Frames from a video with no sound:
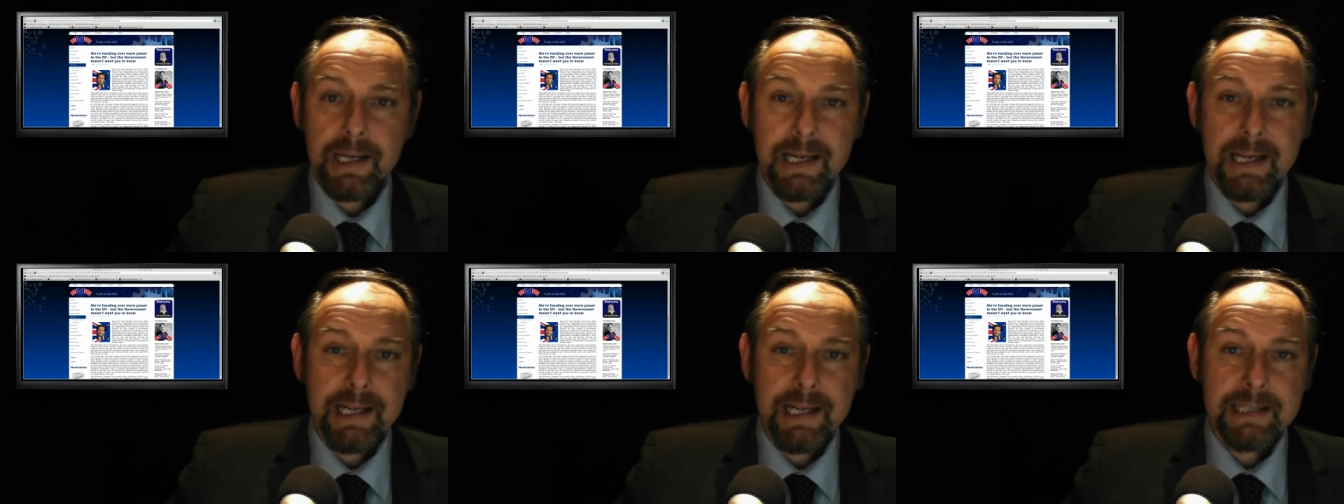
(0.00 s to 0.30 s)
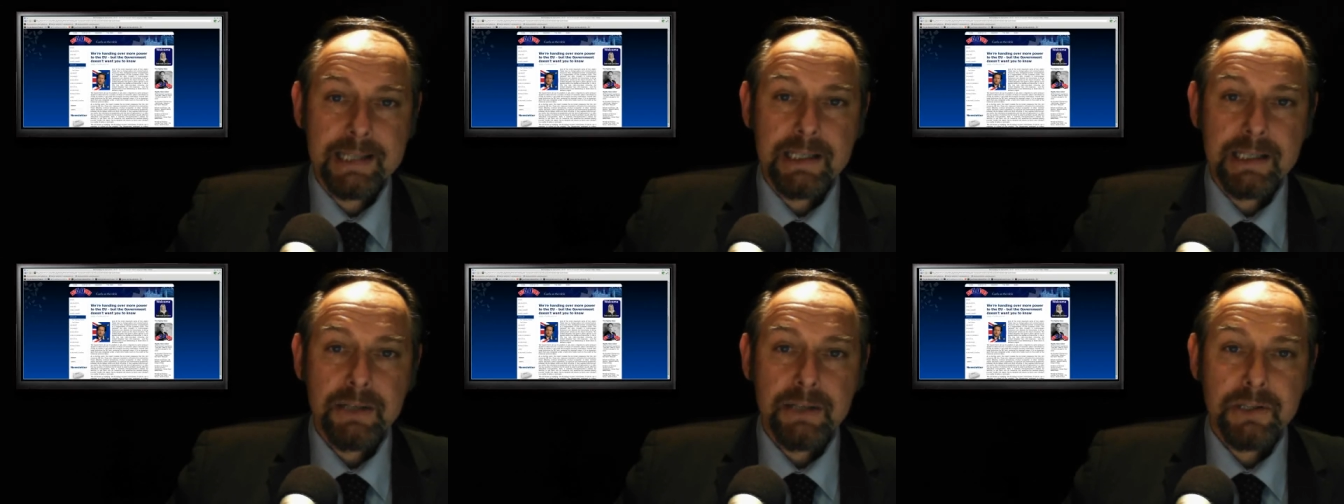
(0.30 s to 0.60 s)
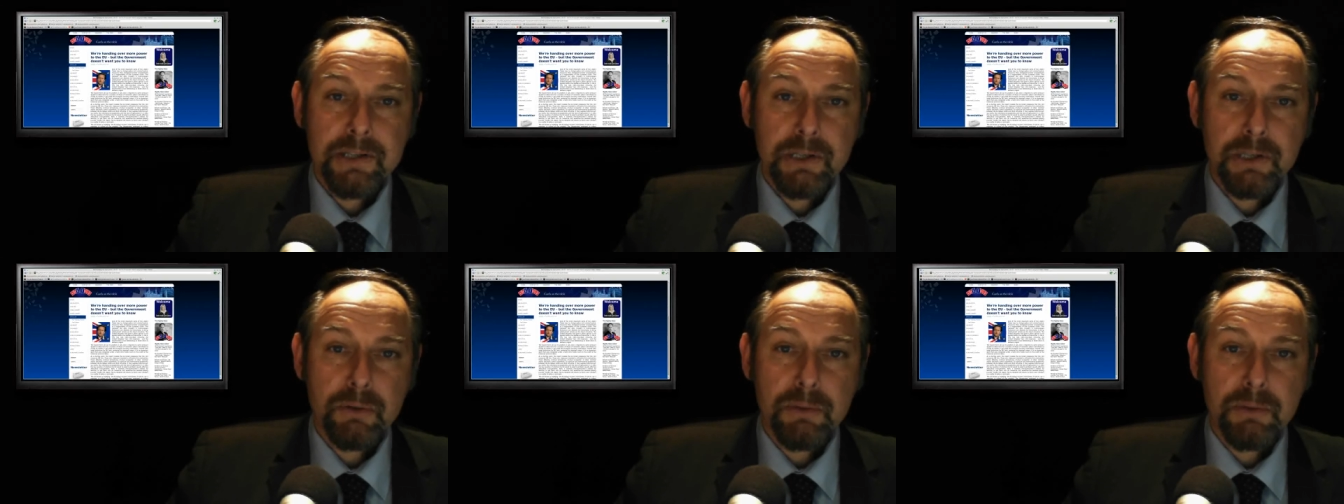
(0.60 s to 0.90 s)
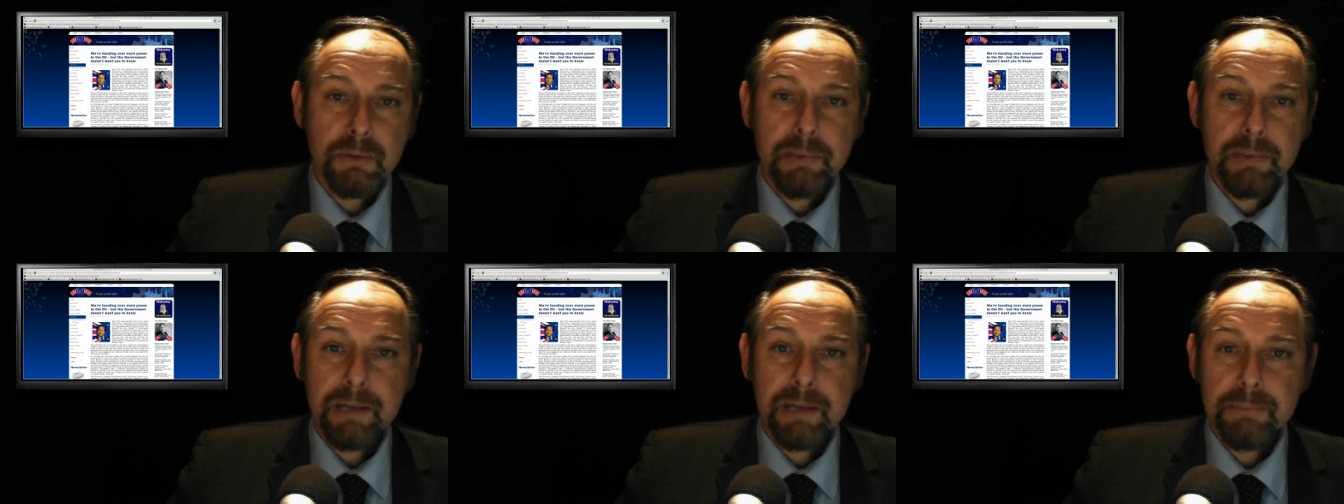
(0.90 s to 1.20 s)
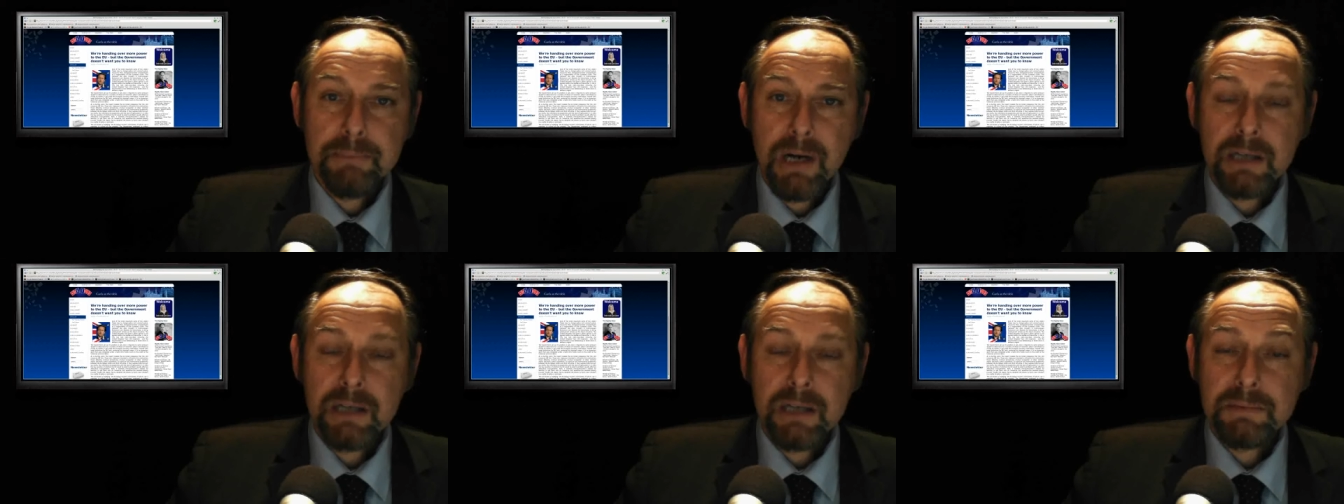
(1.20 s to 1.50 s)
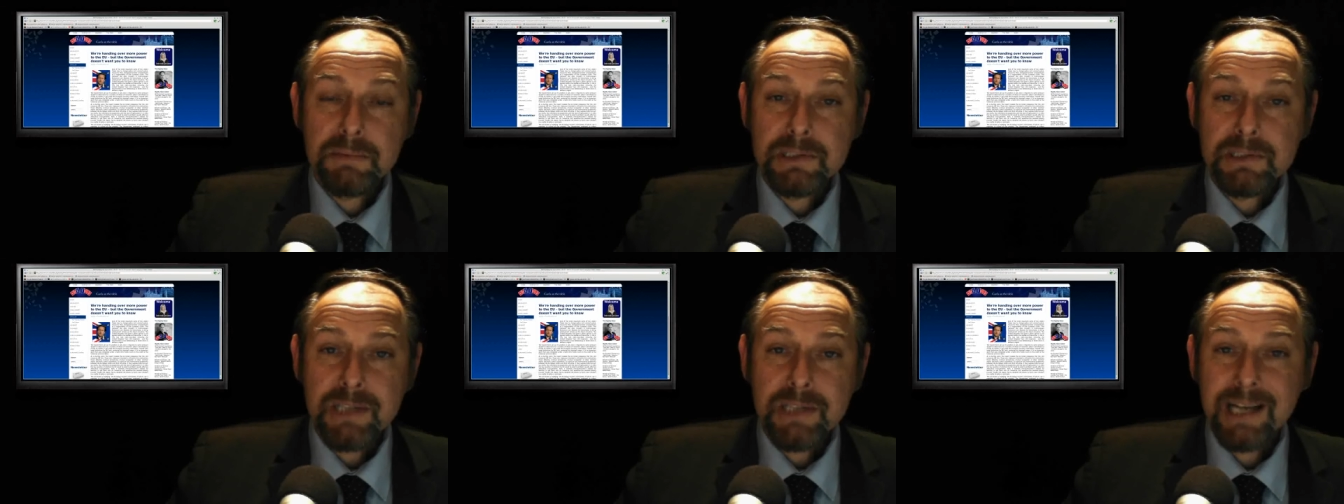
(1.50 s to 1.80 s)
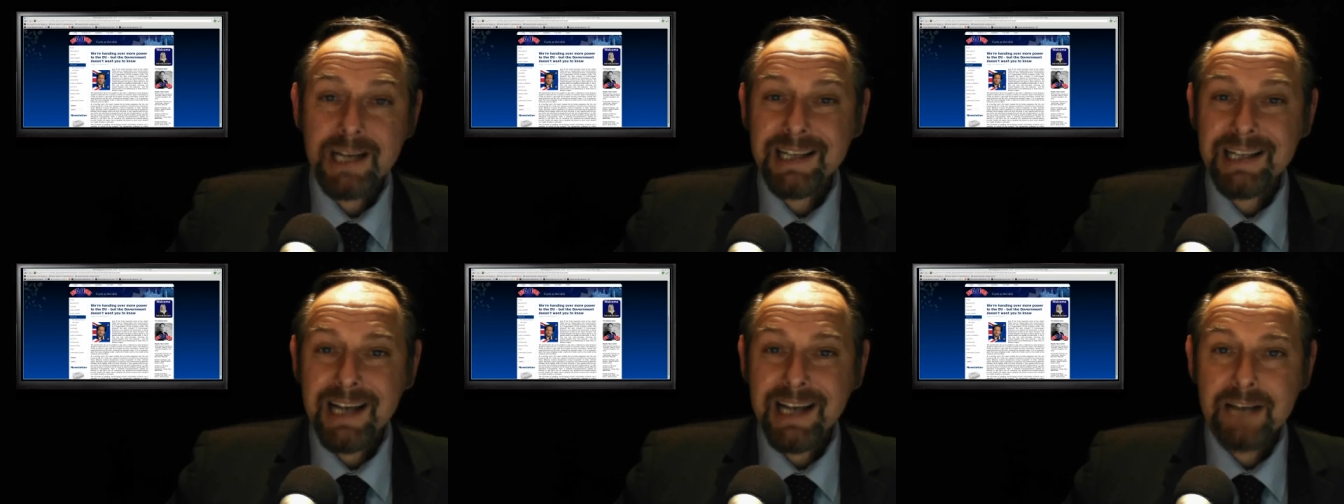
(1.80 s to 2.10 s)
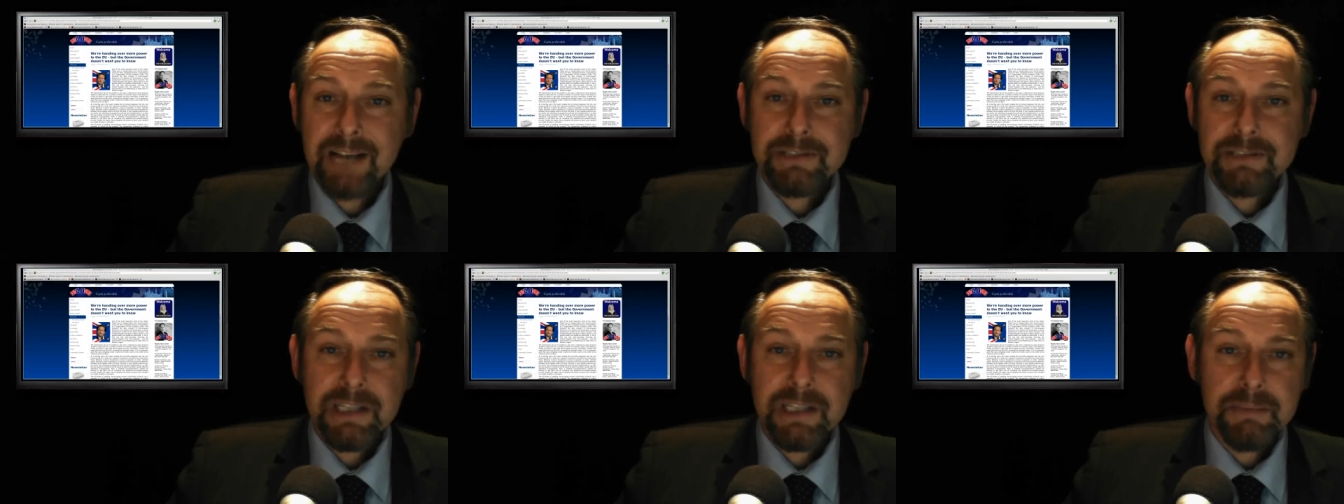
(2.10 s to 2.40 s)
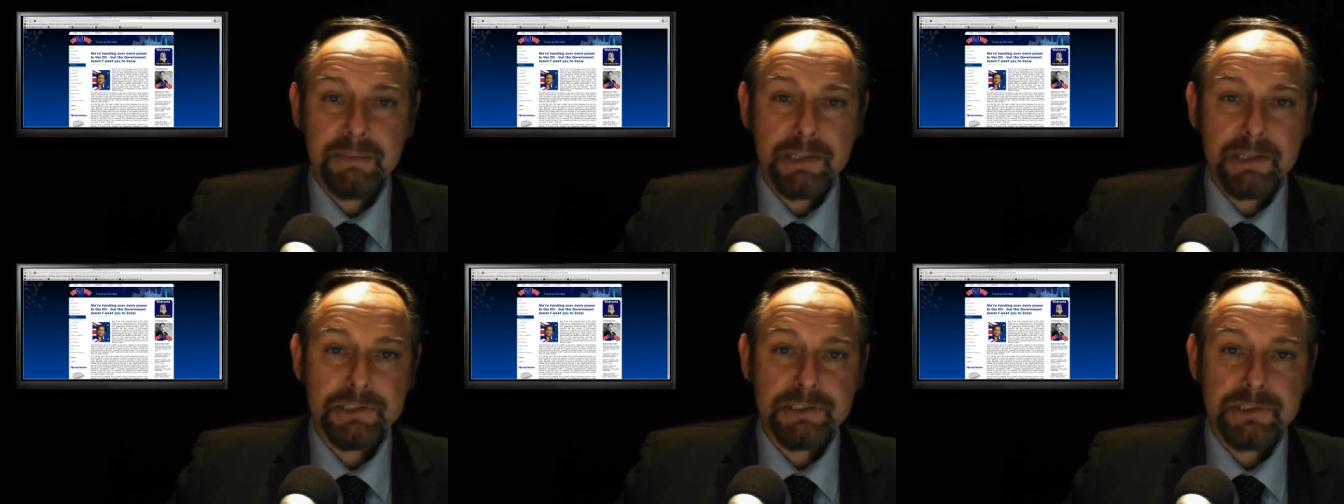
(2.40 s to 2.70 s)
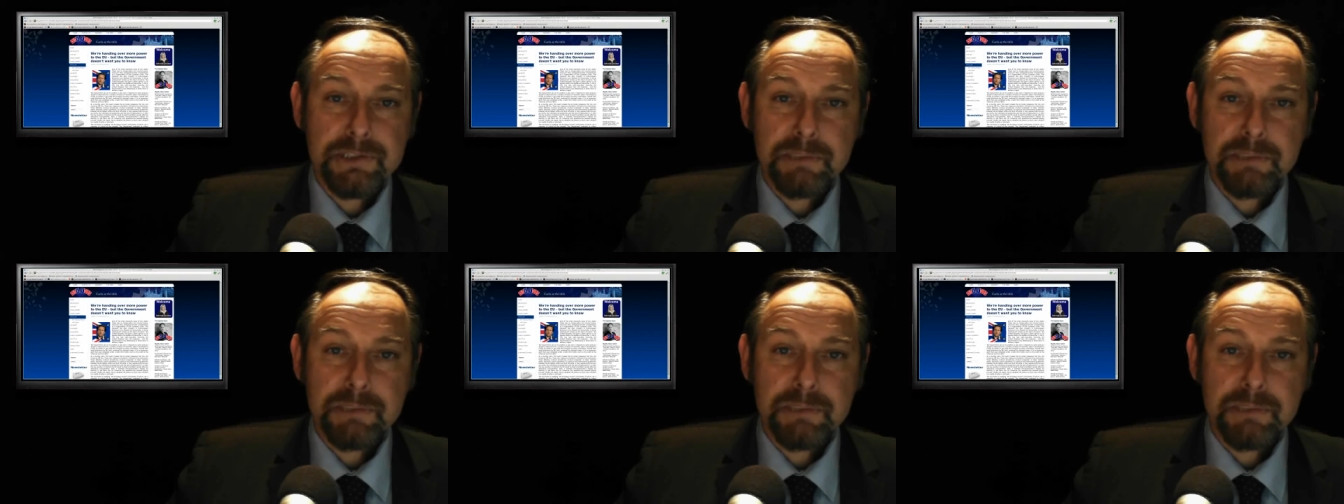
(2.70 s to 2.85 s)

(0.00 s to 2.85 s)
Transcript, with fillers: in the European Parliament and allowed the Commission